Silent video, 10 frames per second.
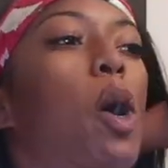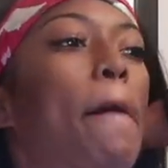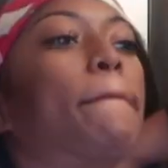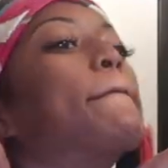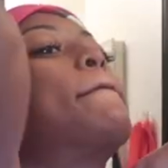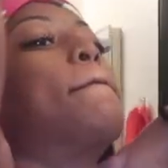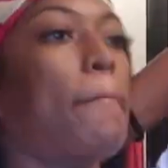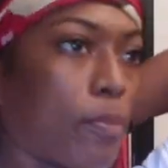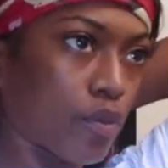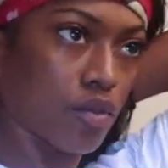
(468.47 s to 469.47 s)
to my
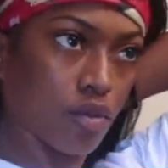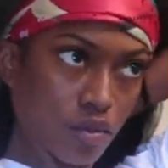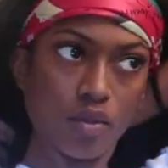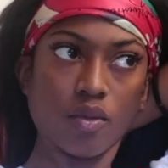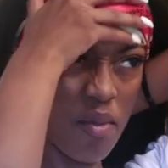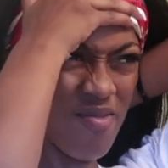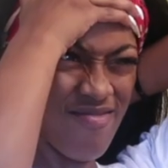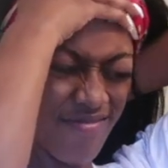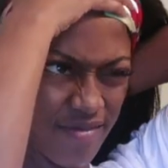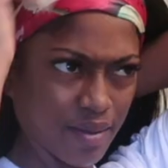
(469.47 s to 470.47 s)
liking. So
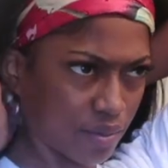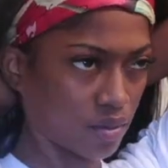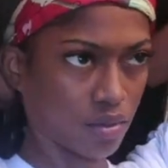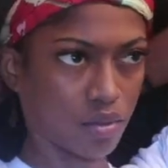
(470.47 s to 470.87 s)
yeah.